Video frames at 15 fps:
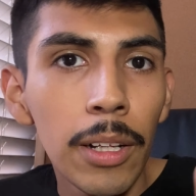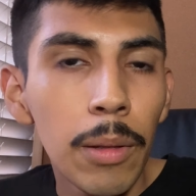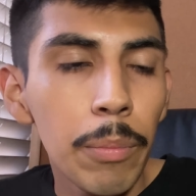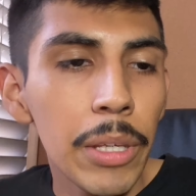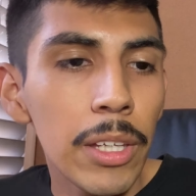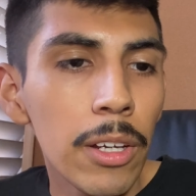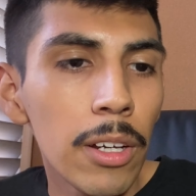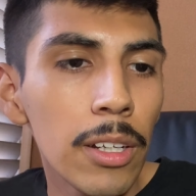
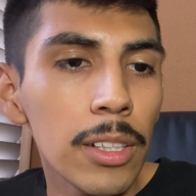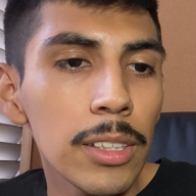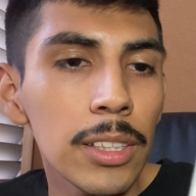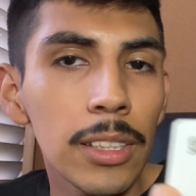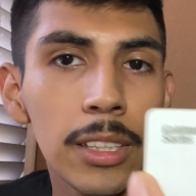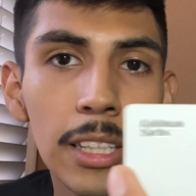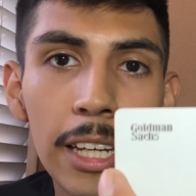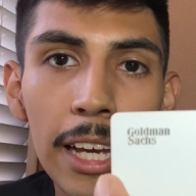
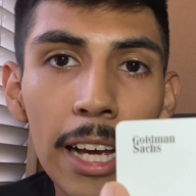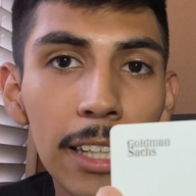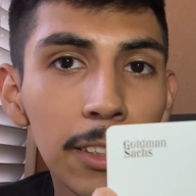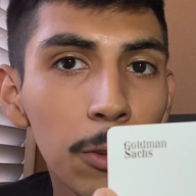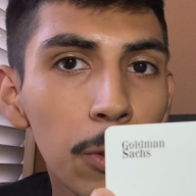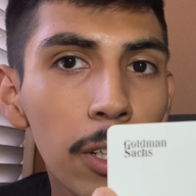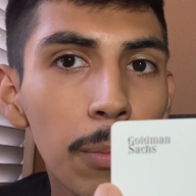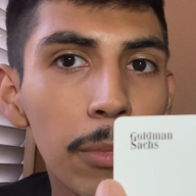because it has
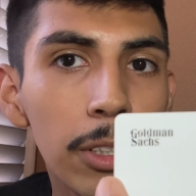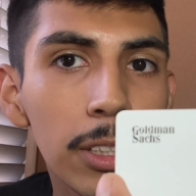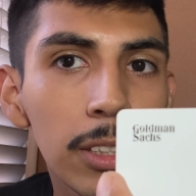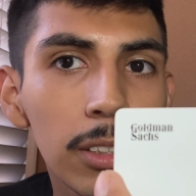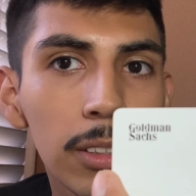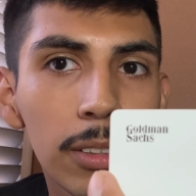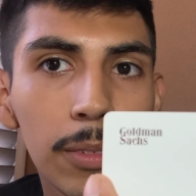no numbers.